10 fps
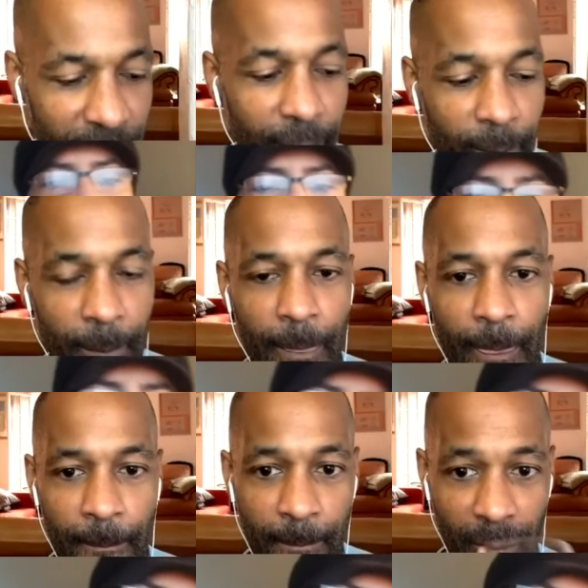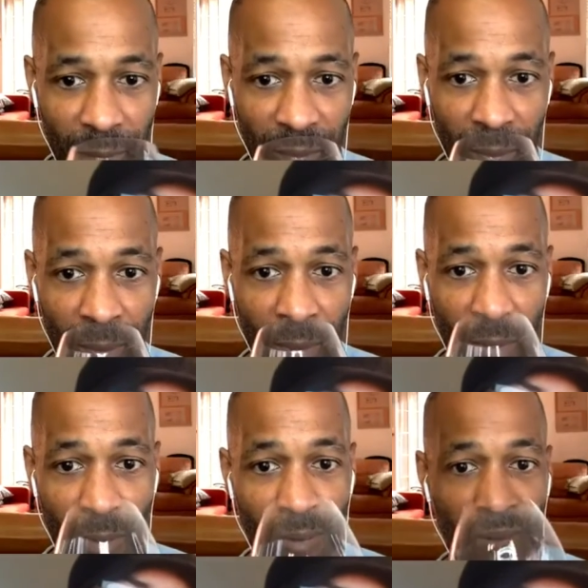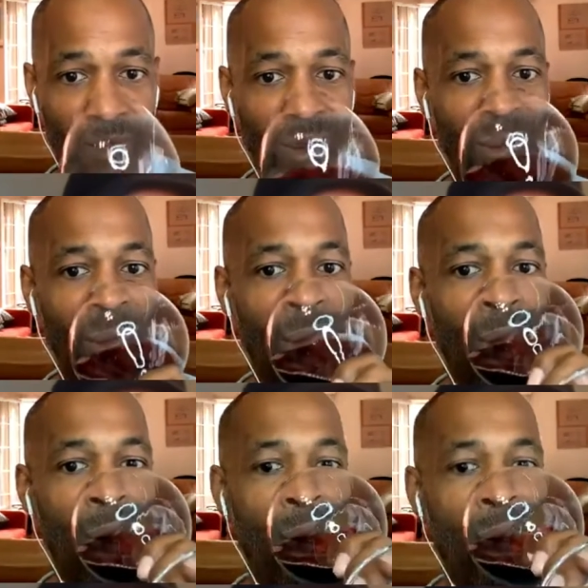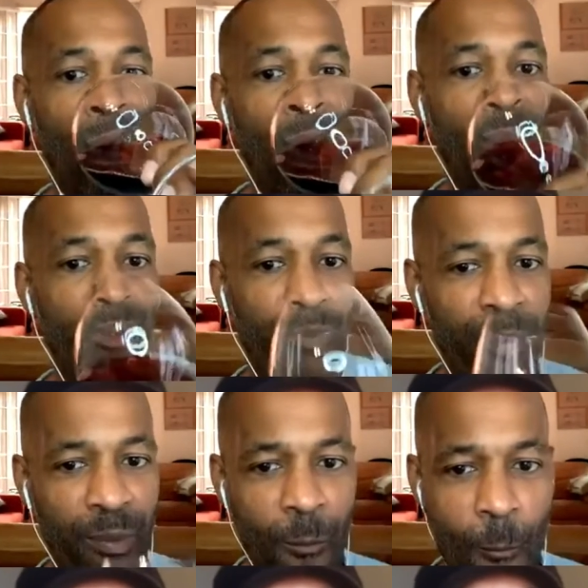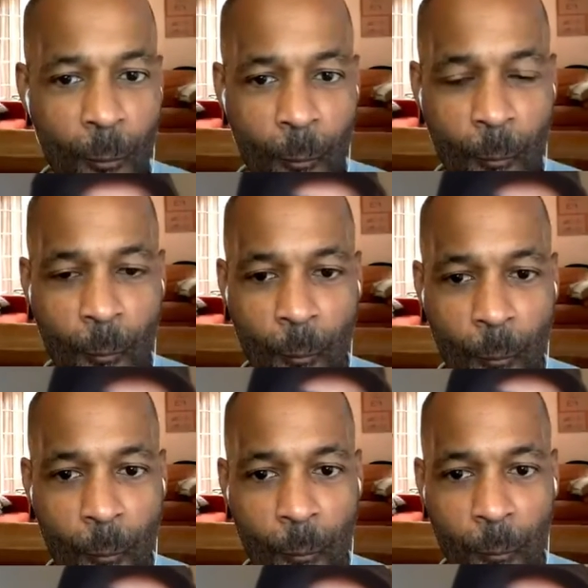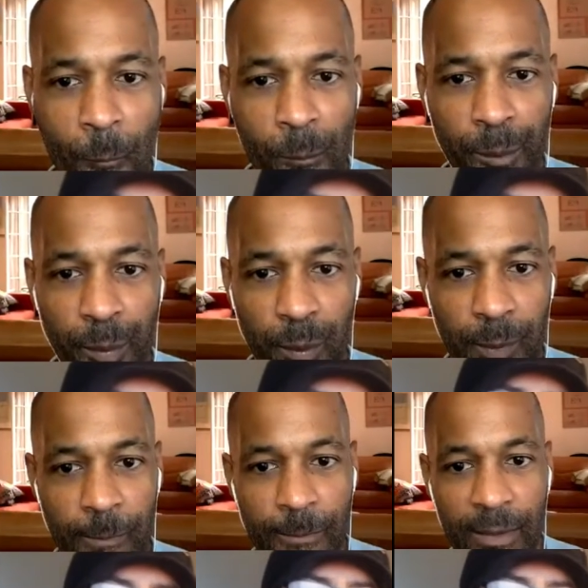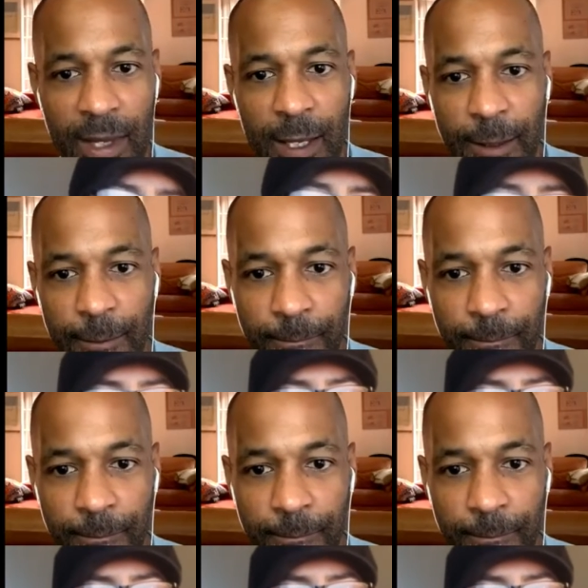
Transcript: The person shown says nothing.